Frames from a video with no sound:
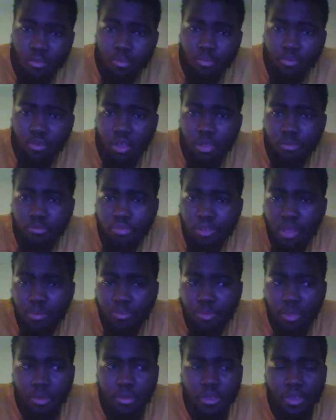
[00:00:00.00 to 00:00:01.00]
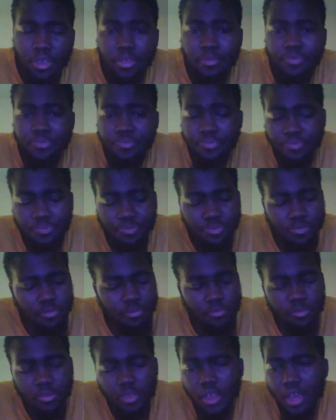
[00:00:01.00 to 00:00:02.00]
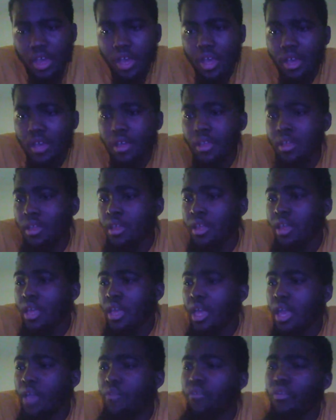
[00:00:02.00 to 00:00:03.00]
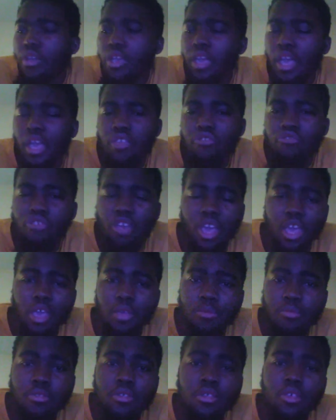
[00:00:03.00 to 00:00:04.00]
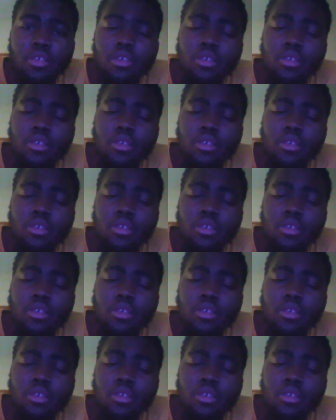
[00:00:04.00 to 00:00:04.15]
Blank, period. If you're King James,